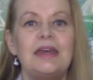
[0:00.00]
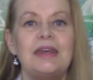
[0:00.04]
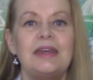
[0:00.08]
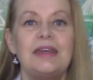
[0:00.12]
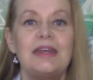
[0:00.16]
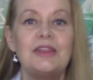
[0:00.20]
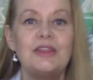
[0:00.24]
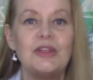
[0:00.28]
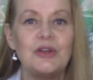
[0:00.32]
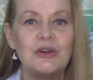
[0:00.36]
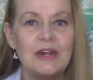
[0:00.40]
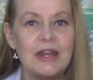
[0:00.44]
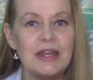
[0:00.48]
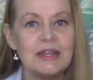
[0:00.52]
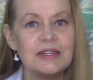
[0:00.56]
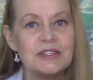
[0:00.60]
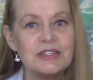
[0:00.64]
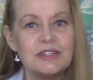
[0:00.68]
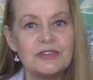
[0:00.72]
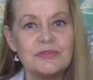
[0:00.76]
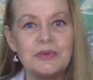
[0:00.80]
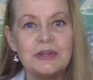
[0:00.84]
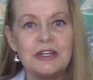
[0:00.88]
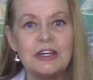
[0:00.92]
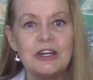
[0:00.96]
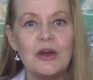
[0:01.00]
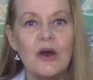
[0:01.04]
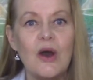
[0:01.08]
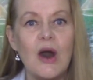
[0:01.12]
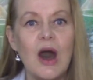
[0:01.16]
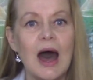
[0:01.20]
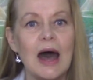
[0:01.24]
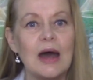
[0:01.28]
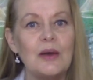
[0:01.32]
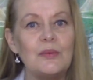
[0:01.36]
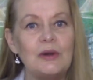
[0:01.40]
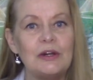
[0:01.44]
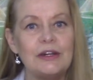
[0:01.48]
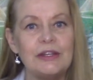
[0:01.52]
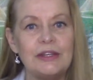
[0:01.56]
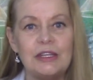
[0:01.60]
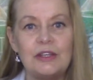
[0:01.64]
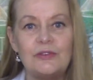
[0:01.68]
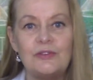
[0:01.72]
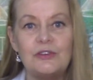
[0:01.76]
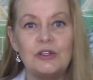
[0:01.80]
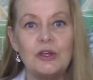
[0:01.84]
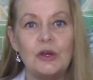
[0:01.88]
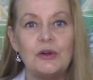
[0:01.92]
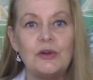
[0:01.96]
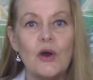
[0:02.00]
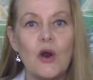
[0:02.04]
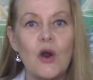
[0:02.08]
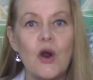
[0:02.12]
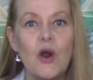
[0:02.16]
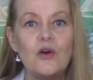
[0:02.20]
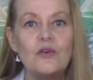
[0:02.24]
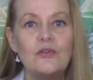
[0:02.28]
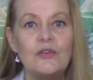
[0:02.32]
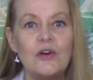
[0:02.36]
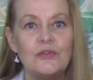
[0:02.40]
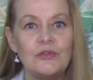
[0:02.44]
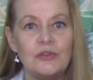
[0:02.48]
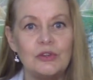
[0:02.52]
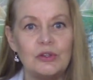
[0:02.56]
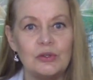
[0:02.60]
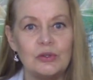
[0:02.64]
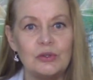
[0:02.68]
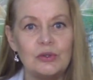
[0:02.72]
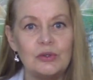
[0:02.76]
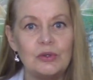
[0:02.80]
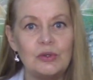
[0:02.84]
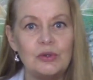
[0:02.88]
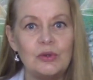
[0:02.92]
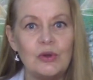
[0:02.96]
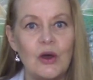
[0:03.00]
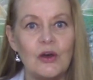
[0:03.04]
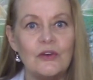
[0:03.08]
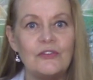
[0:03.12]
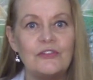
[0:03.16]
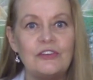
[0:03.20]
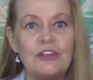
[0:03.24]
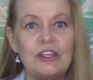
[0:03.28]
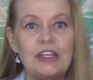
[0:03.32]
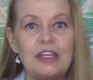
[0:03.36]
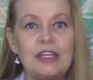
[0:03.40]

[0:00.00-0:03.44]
In the next video, I will give you an overview of